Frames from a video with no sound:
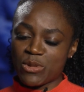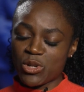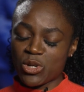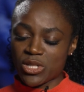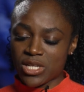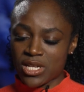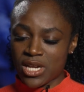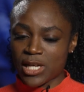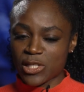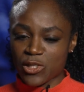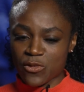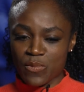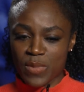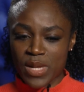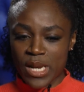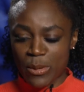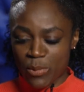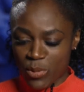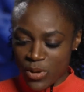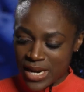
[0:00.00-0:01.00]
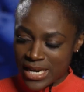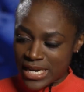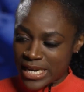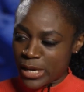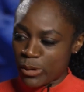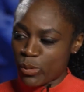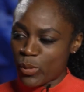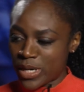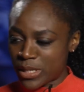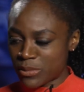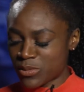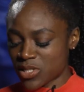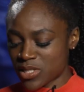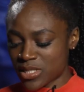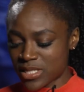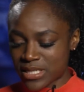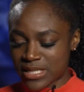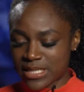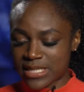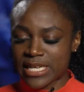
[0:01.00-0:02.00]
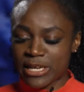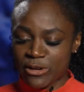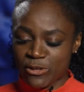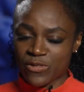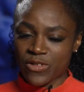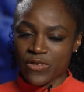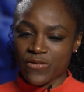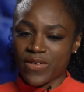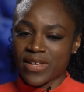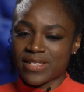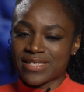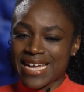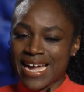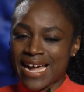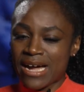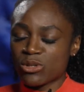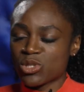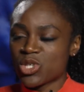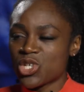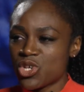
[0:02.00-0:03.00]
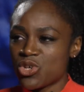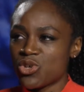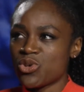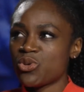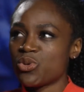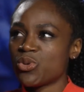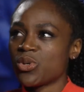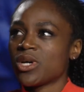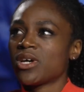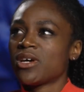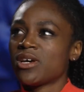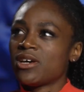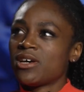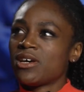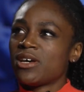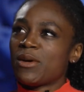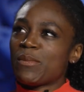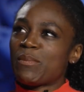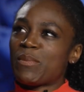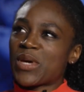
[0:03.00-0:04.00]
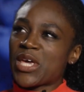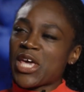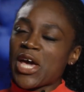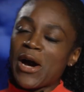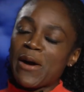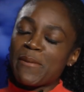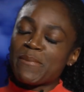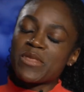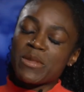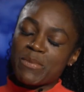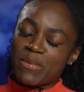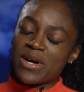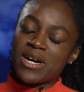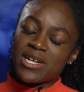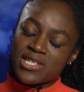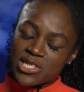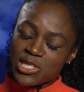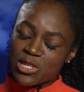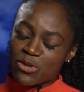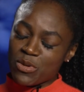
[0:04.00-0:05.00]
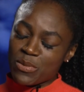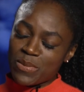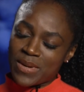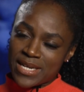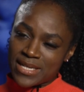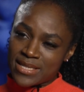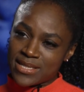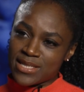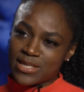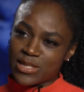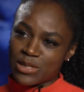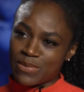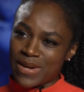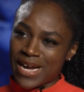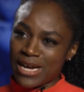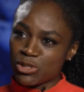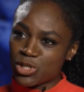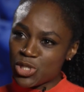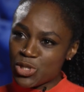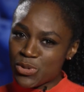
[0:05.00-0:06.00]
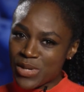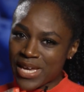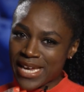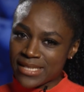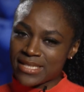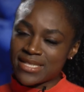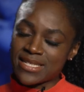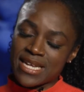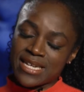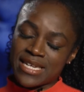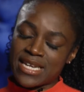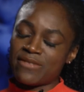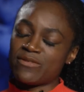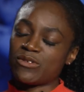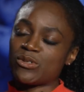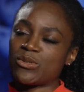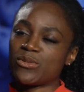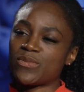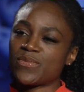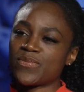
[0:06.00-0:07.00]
You've got the likes of Millie Bright, Leah Williamson in the centre of defence. How do you become the person that replaces them? How do you get to that level?